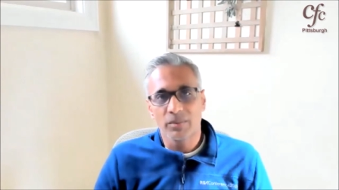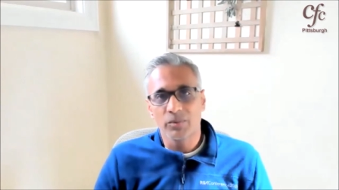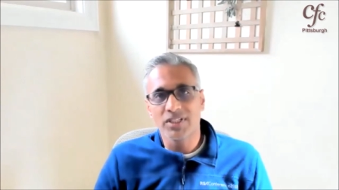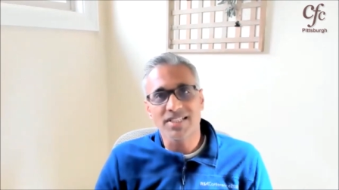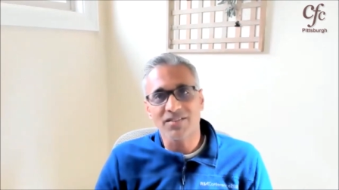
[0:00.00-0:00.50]
we
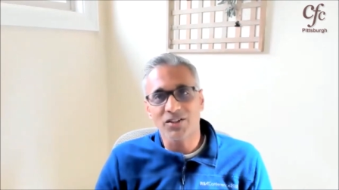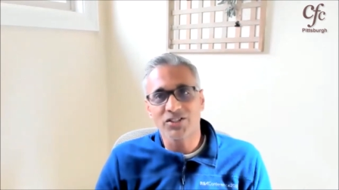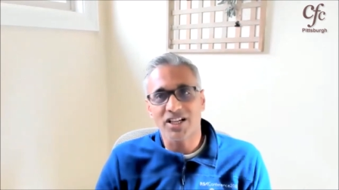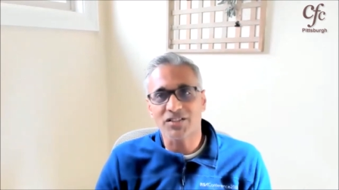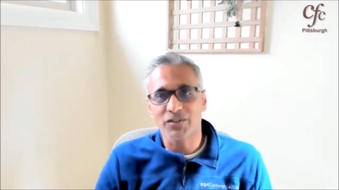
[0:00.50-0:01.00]
just have to
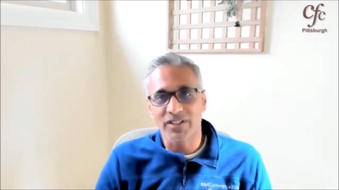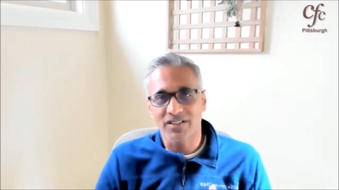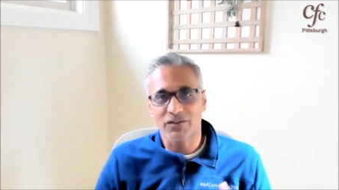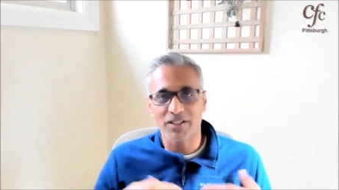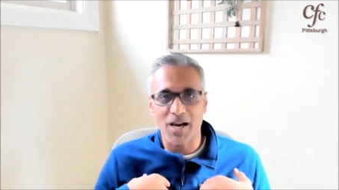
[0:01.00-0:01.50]
adjust for it.
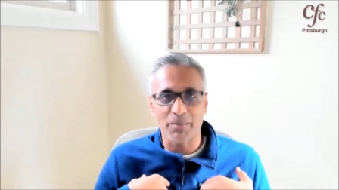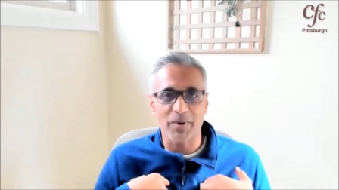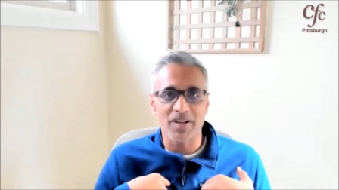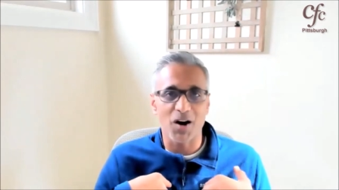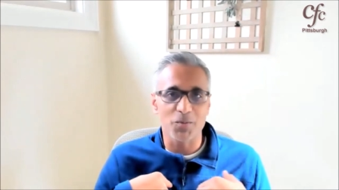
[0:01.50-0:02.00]
For example,
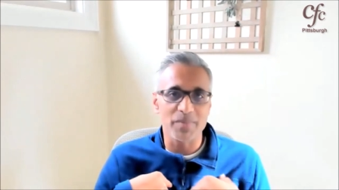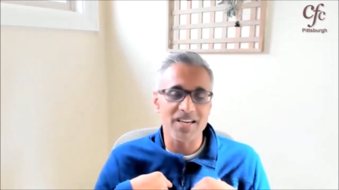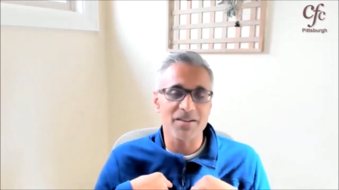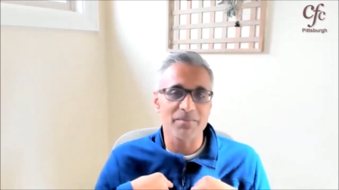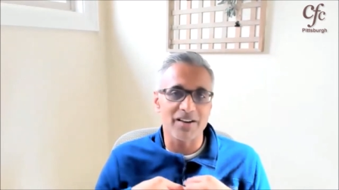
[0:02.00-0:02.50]
now me
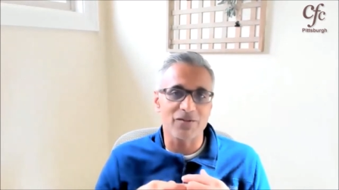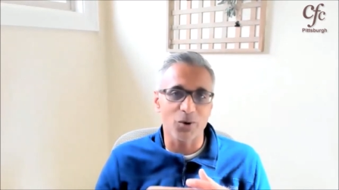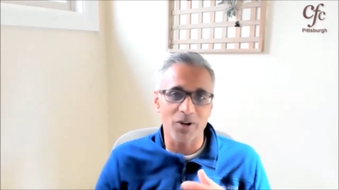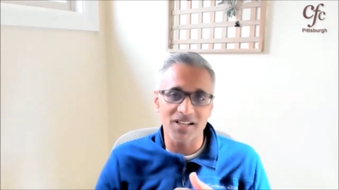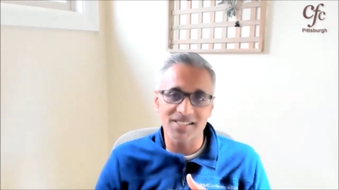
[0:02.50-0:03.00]
in my
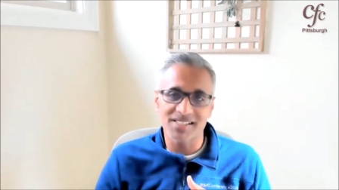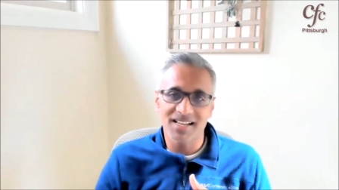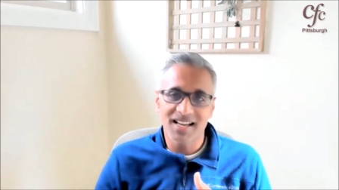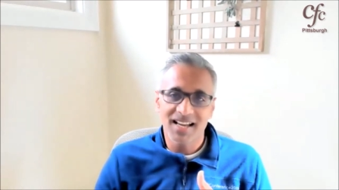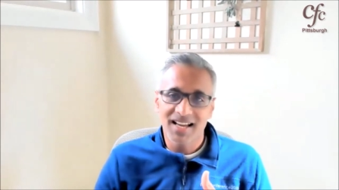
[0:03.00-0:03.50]
40s,
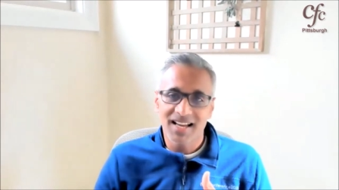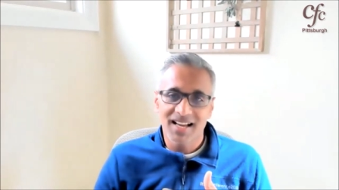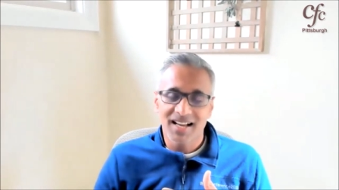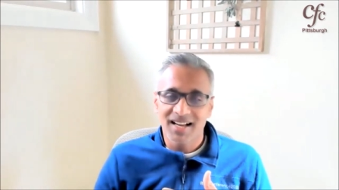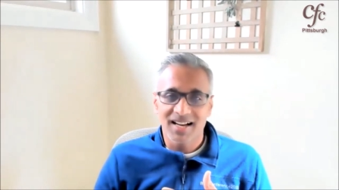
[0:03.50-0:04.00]

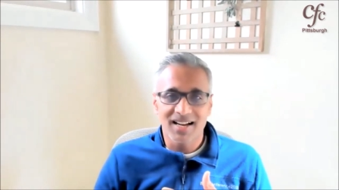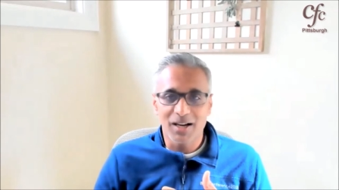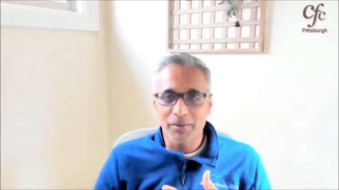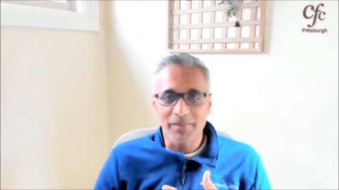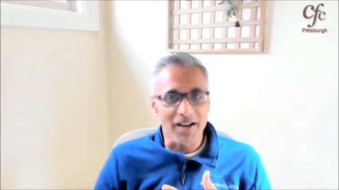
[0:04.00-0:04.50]

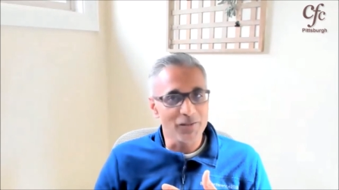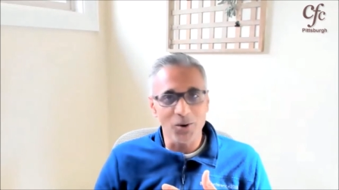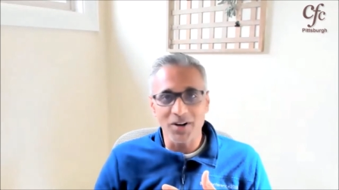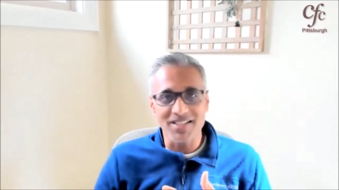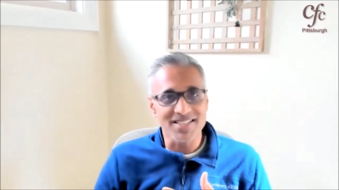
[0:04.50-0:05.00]
I've
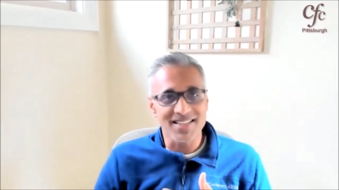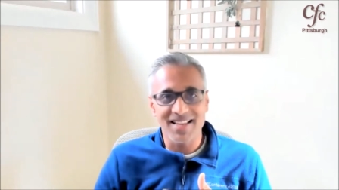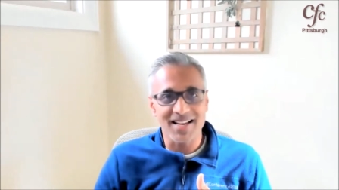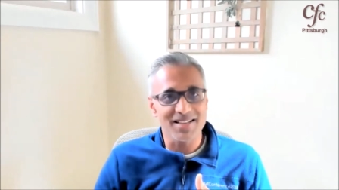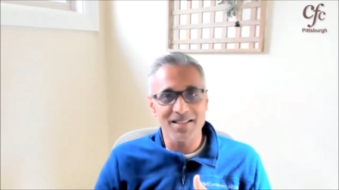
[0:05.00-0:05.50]
noticed
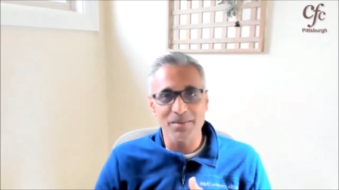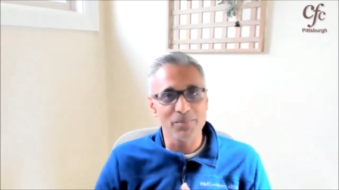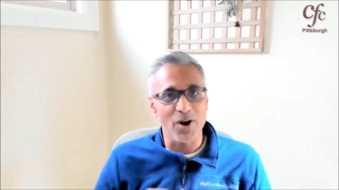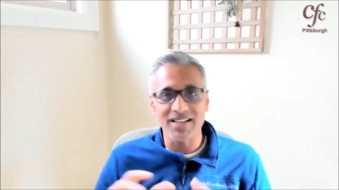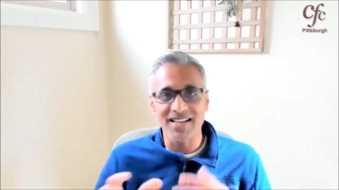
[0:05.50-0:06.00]
that the
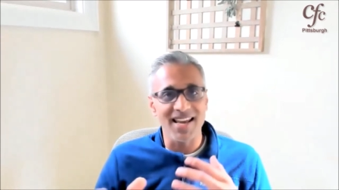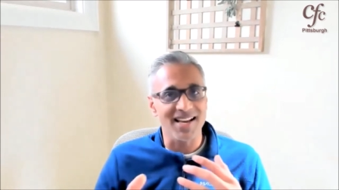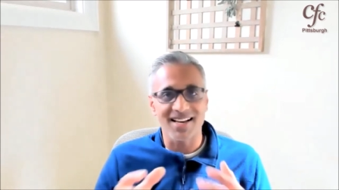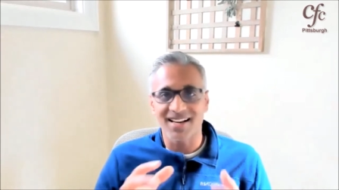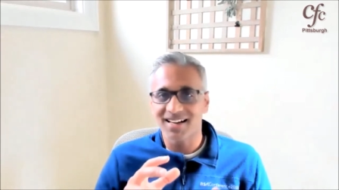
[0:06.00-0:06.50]
body
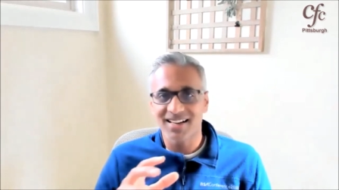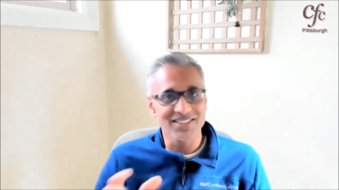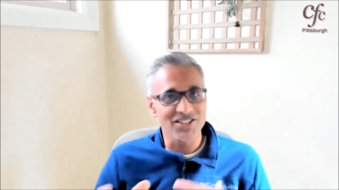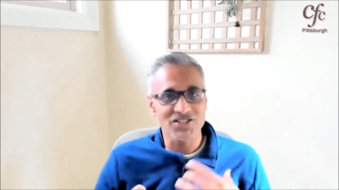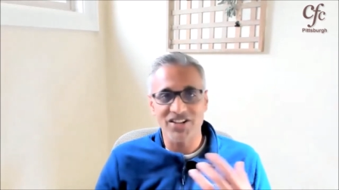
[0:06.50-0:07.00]
ache
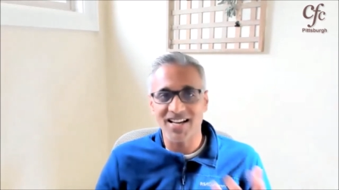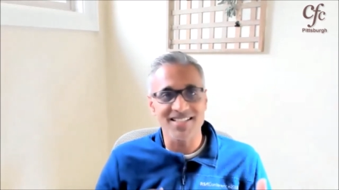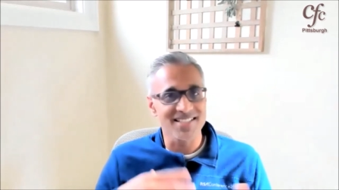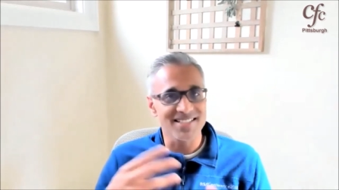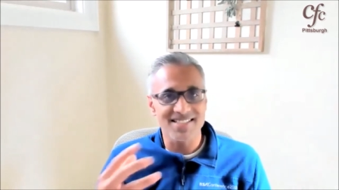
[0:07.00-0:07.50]
just
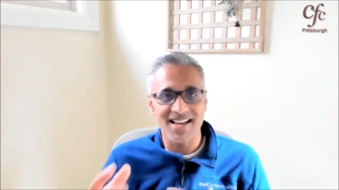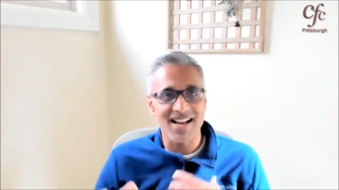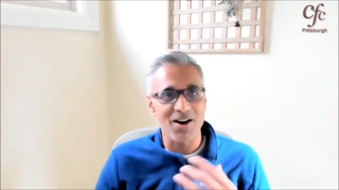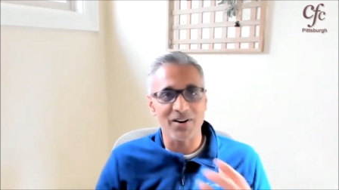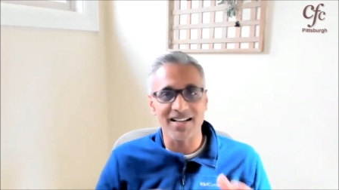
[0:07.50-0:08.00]
changes. And
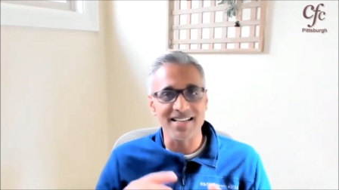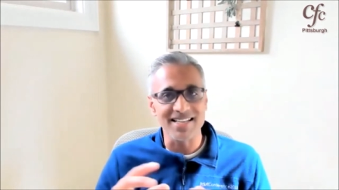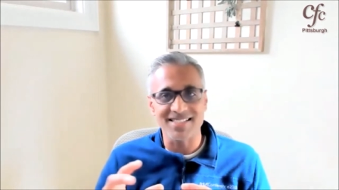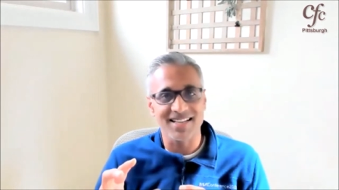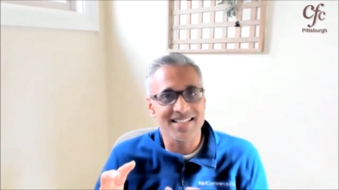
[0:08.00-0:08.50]
how I
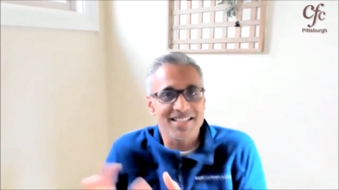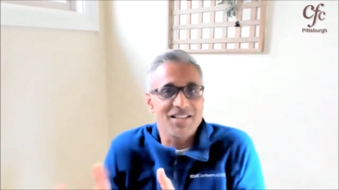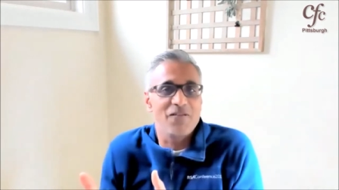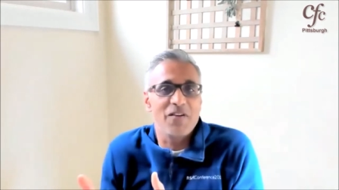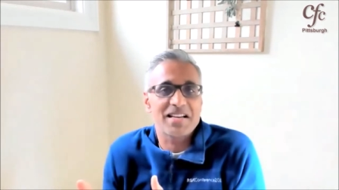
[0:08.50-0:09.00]
eat, it just
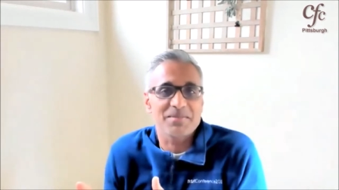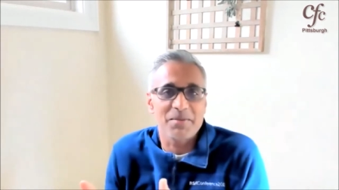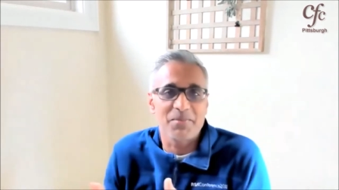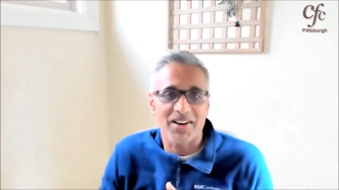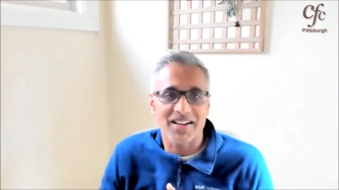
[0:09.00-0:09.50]
affects my
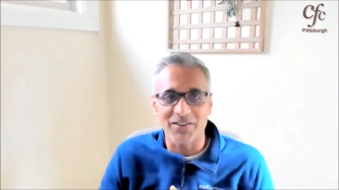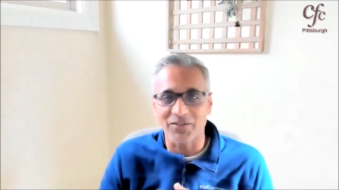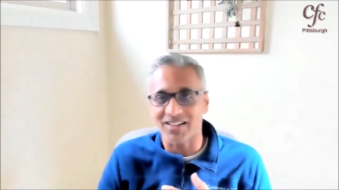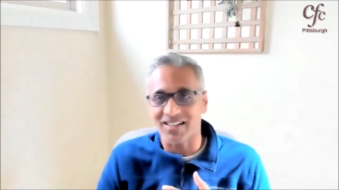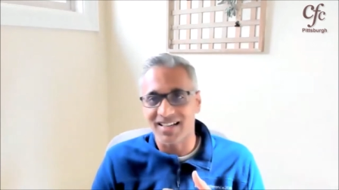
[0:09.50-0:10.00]
body
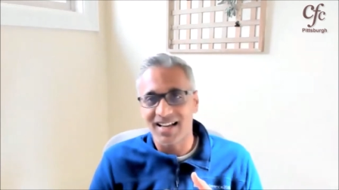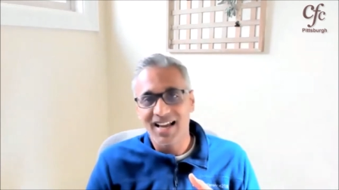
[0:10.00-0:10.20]
differently.